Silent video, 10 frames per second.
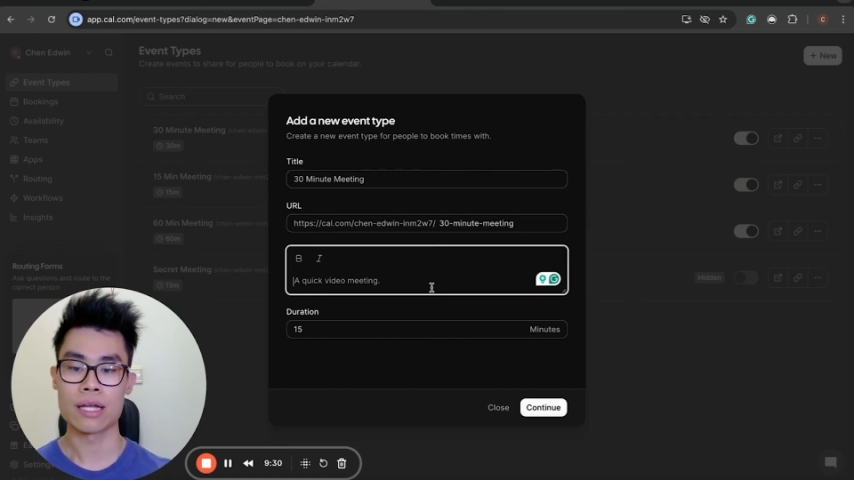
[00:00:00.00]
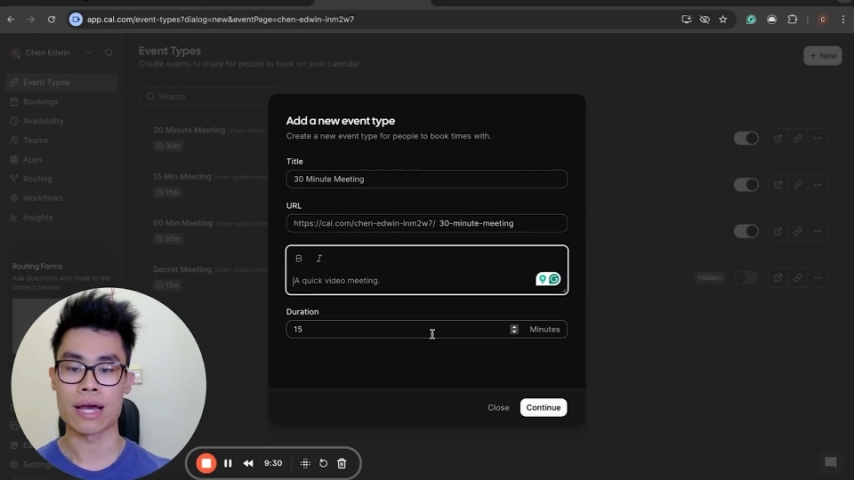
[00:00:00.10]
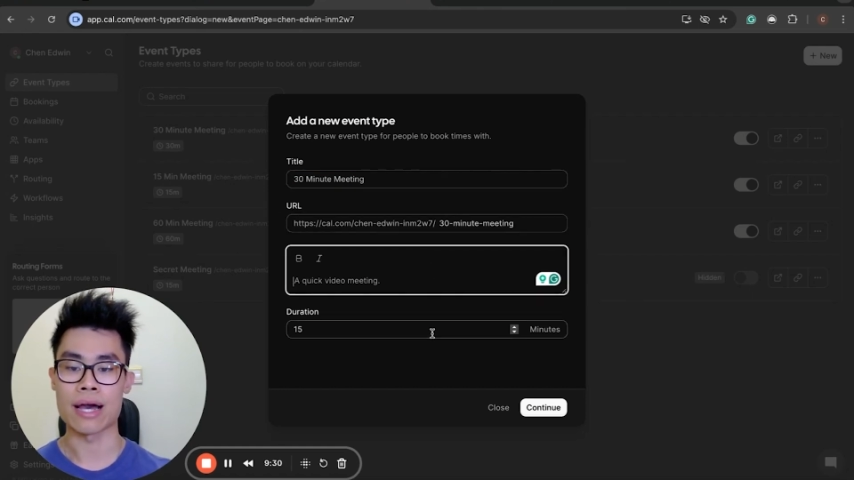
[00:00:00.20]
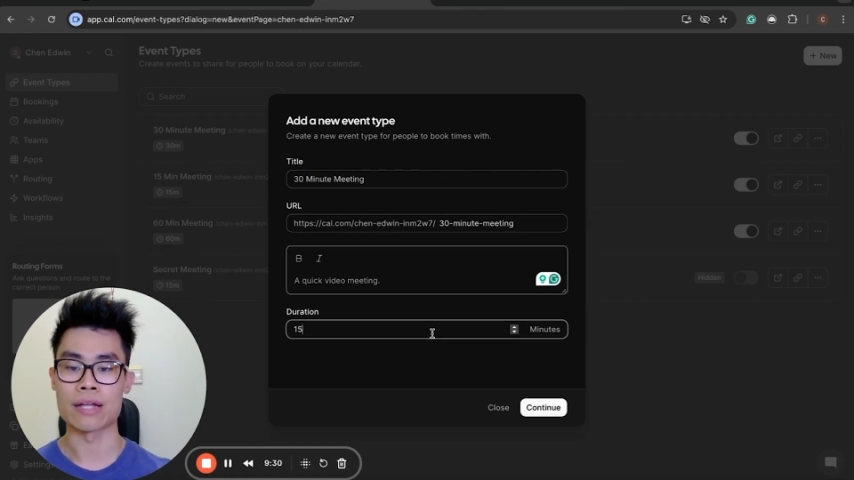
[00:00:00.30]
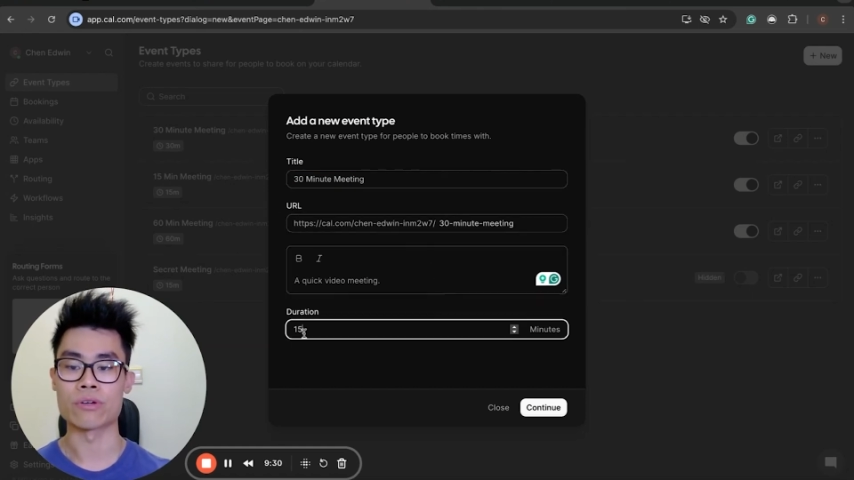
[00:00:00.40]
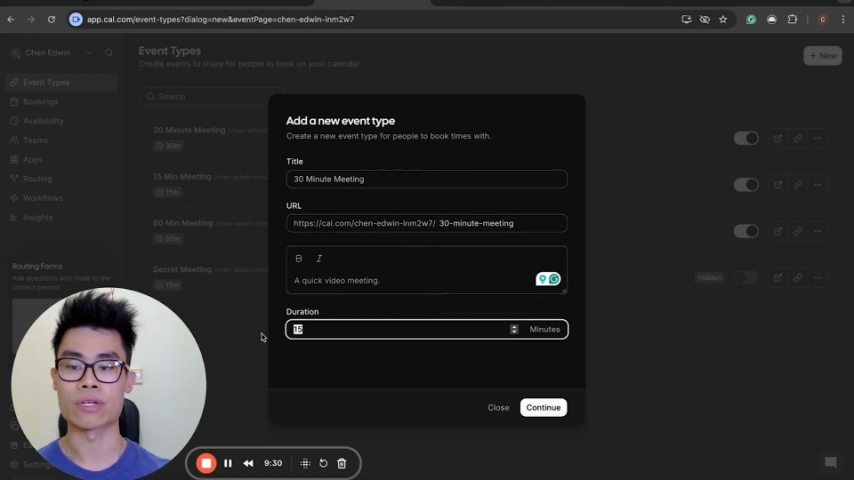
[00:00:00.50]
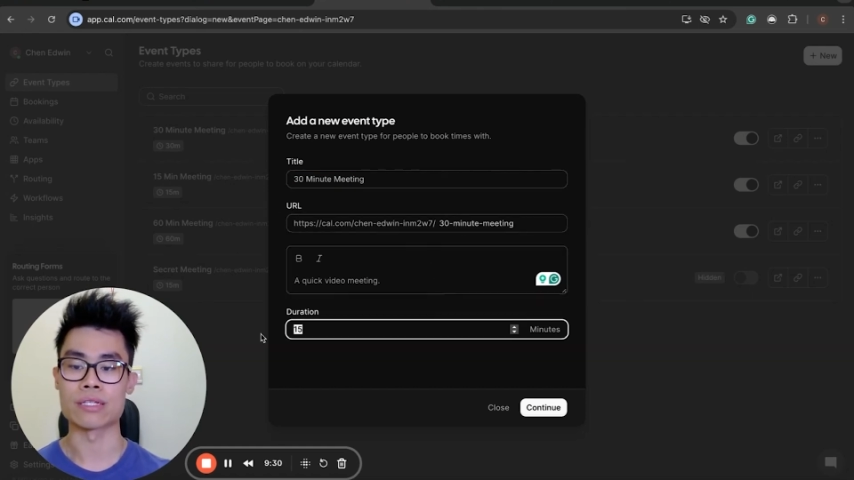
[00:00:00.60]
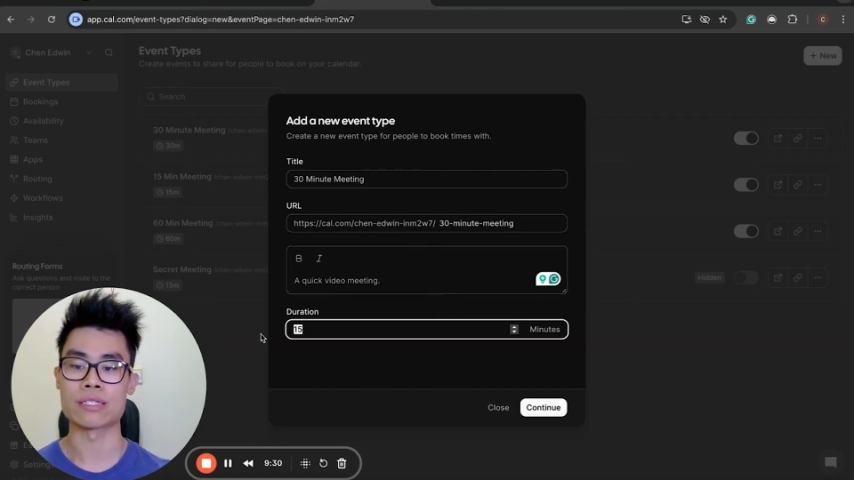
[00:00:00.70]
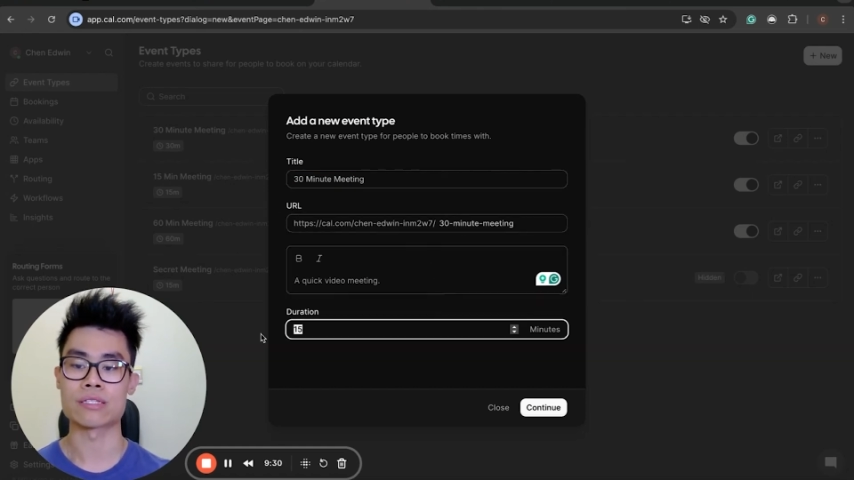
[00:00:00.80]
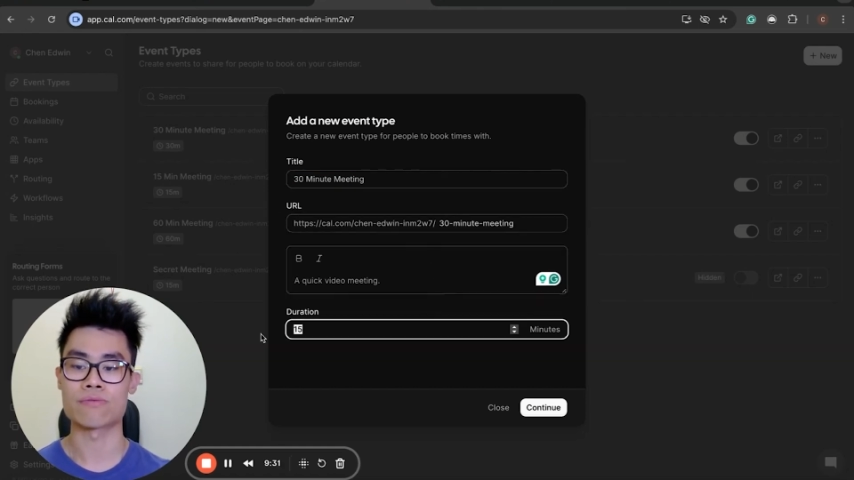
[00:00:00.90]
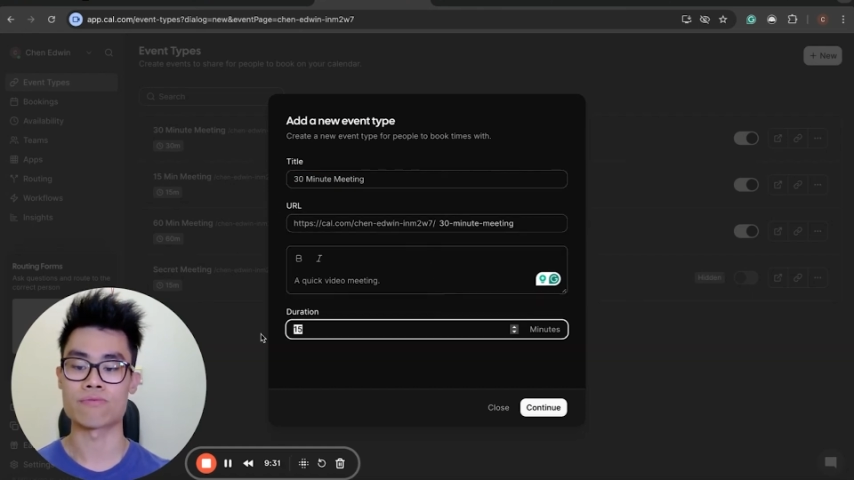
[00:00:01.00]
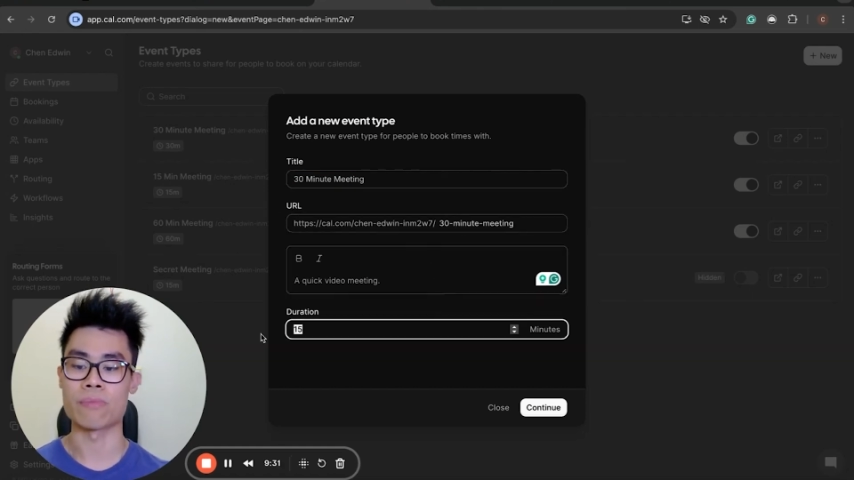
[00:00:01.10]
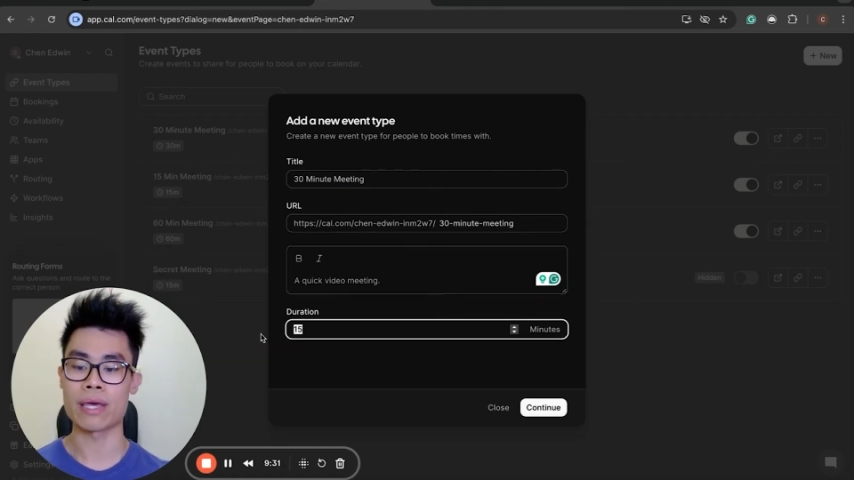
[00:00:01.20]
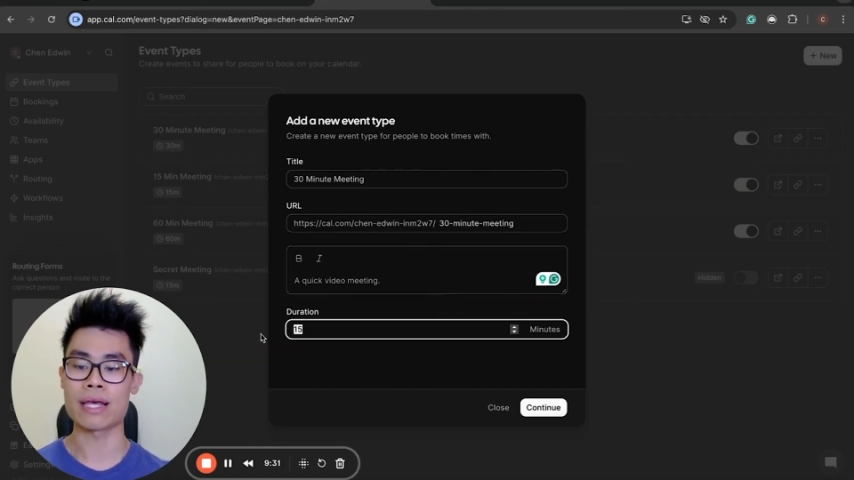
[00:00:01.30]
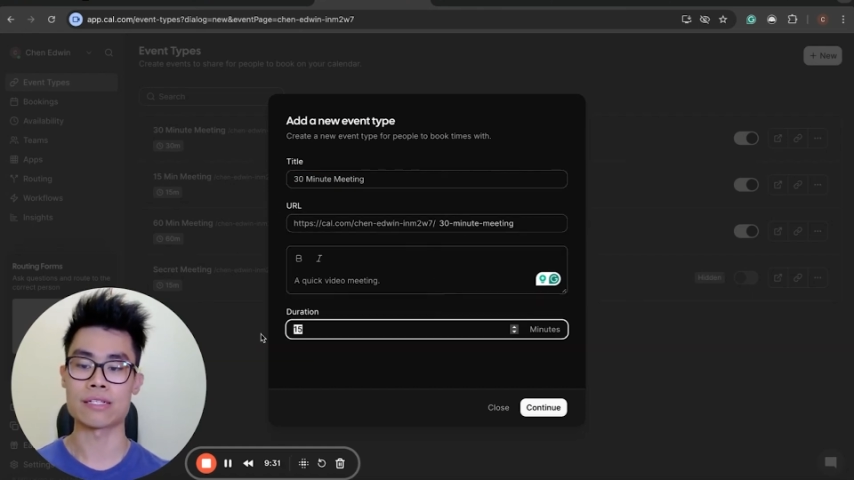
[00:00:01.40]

And you can, from here,